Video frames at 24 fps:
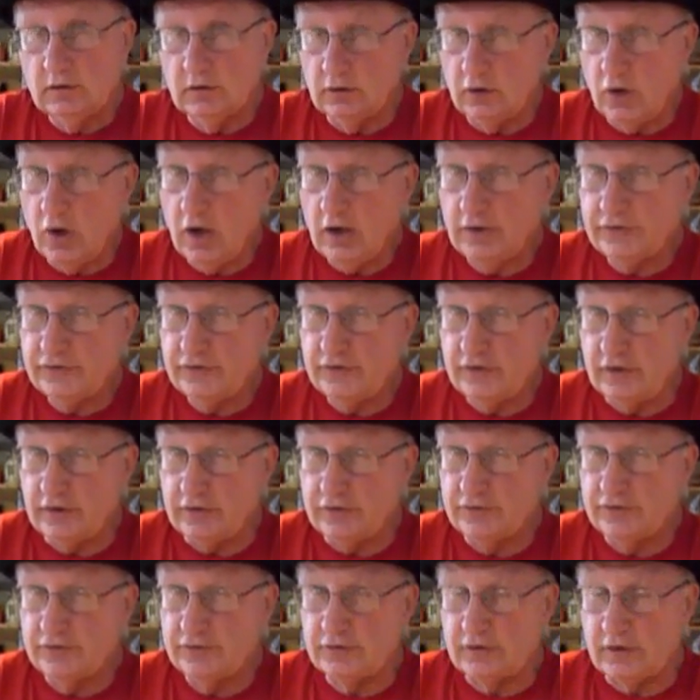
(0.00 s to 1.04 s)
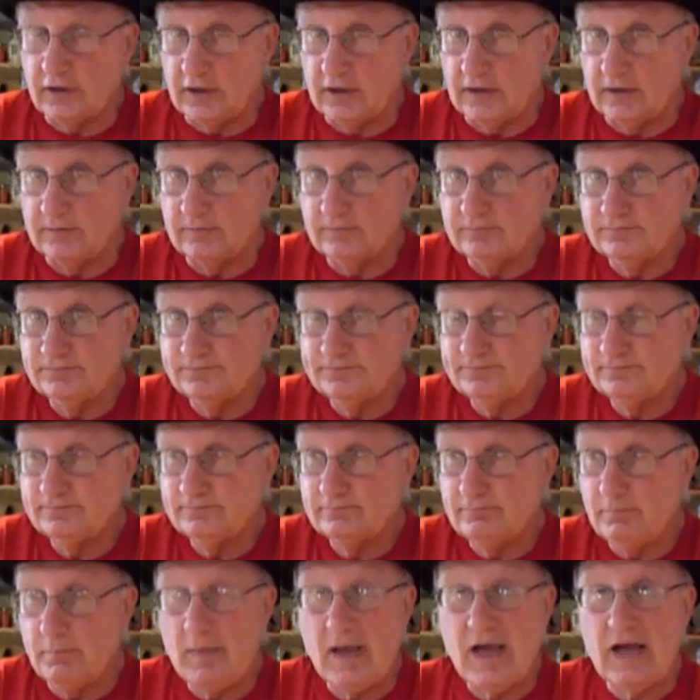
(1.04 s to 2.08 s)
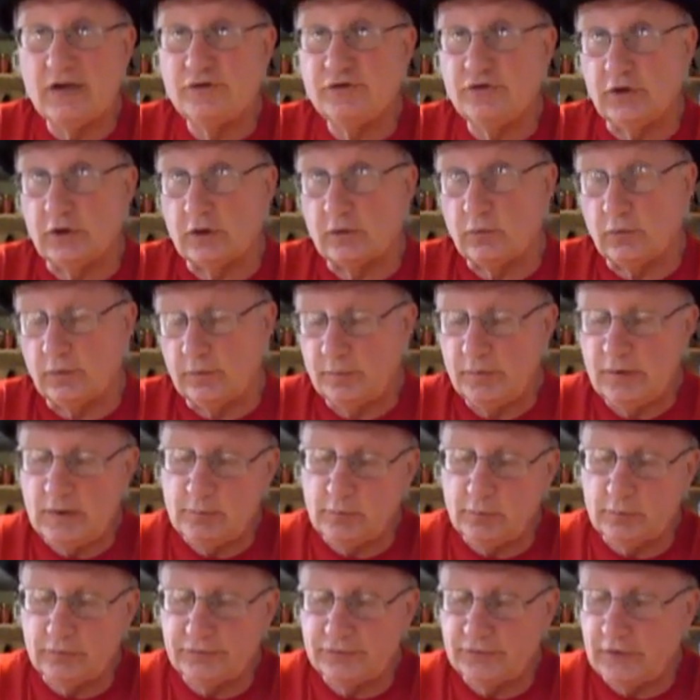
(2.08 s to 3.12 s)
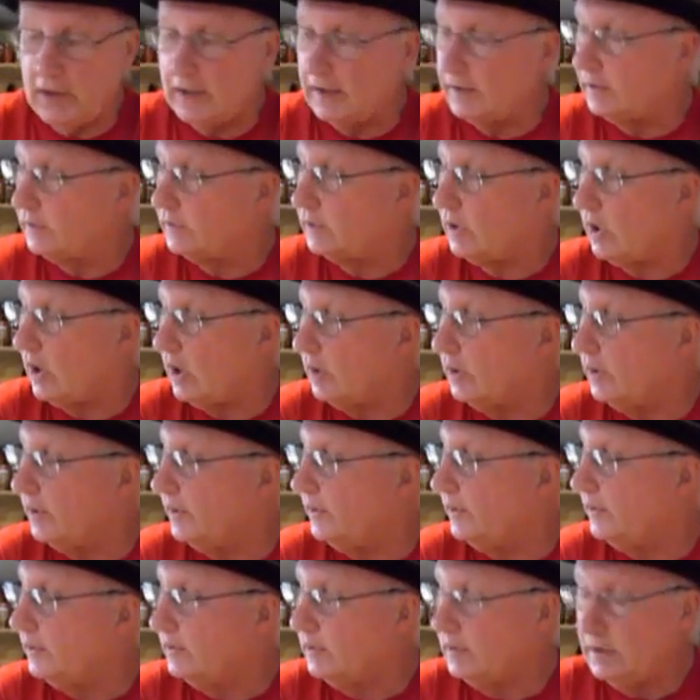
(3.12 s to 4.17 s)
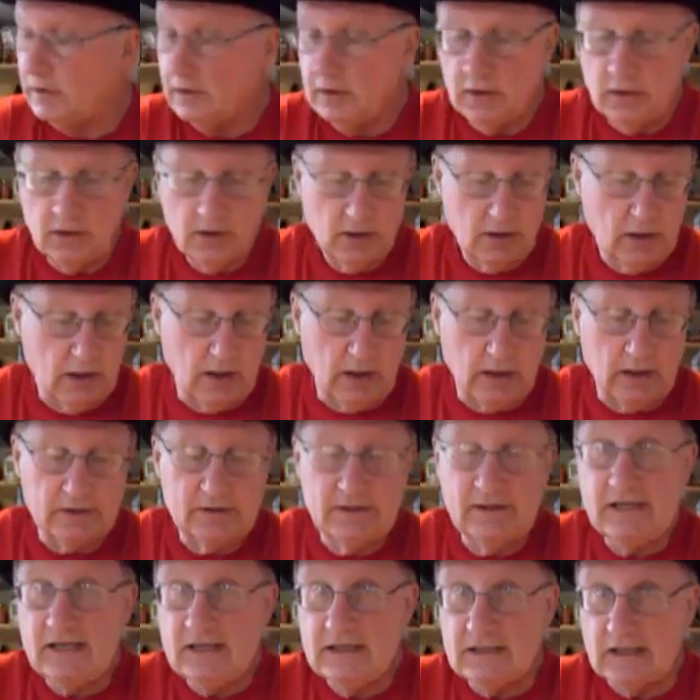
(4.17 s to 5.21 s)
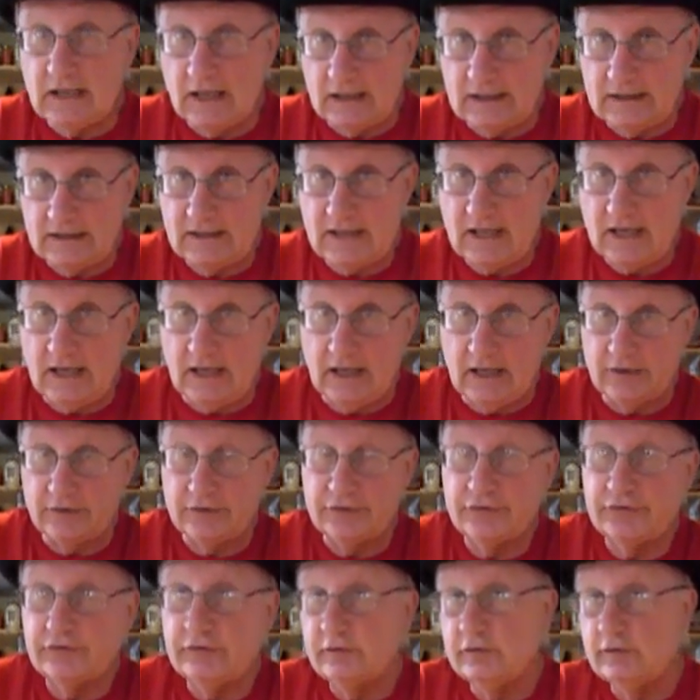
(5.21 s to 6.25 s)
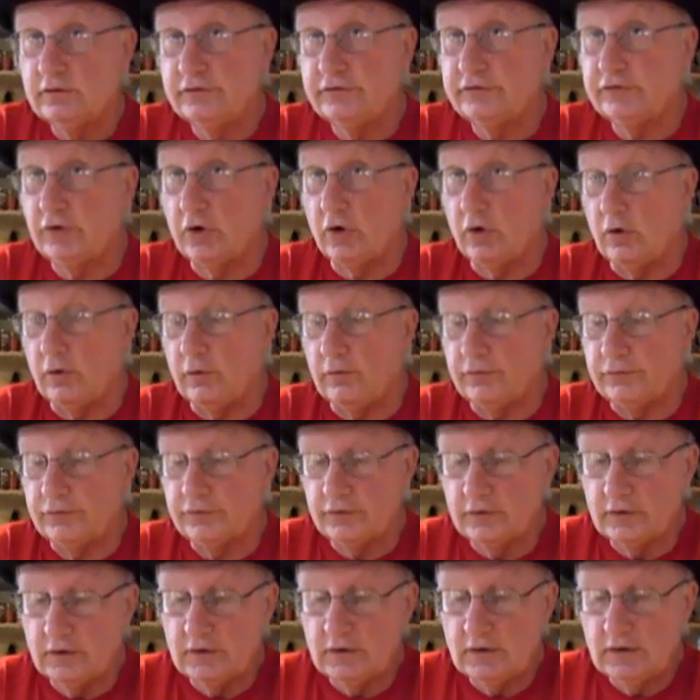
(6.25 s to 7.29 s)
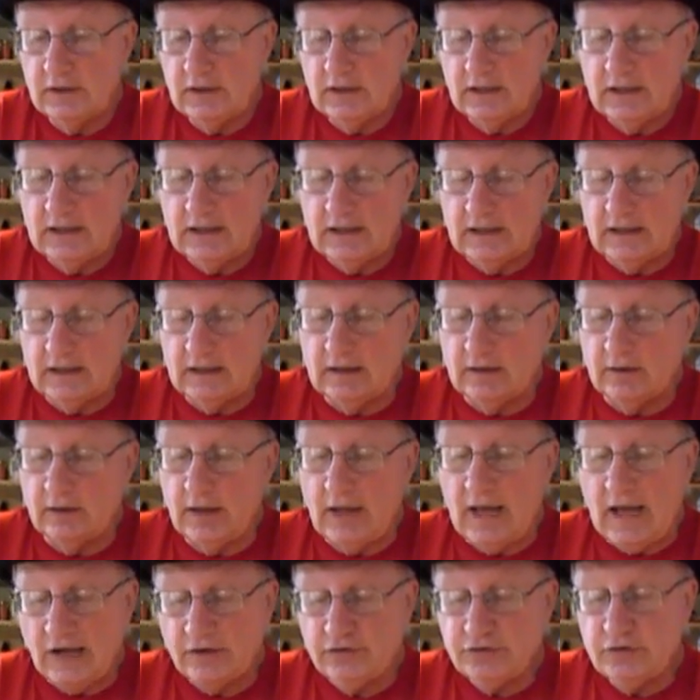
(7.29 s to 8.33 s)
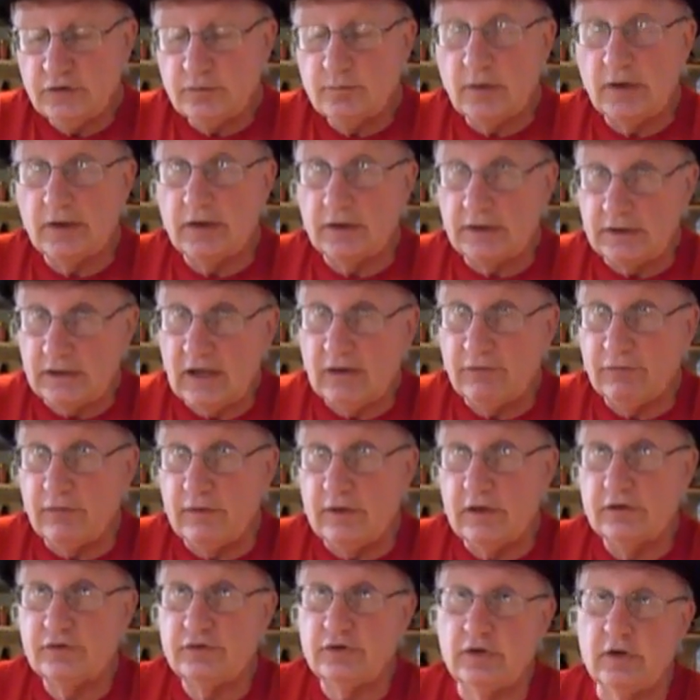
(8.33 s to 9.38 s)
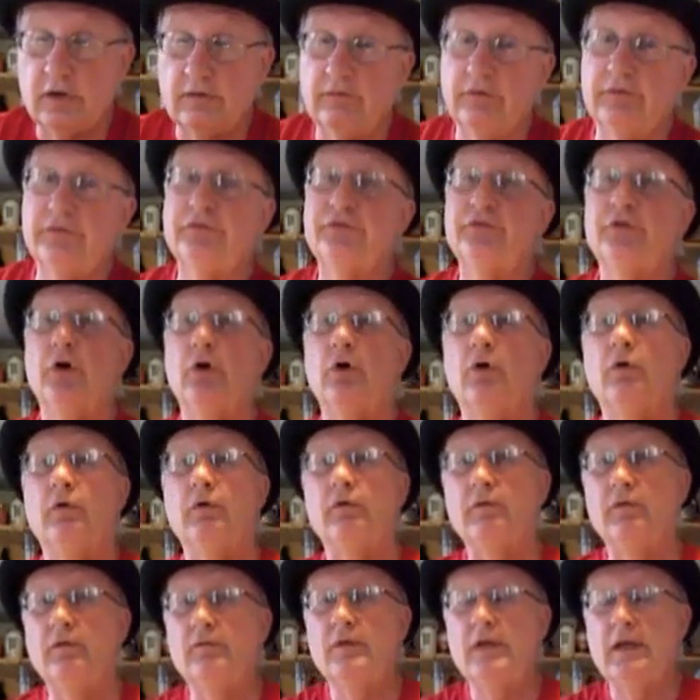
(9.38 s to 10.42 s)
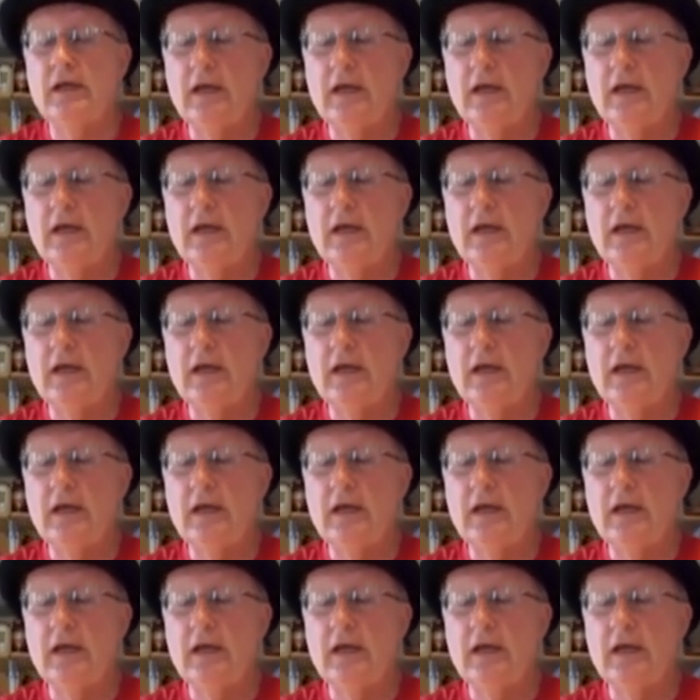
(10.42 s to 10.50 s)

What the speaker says: lost its magic when people started calling tea light cans stoves. Actually, by the definition of a stove,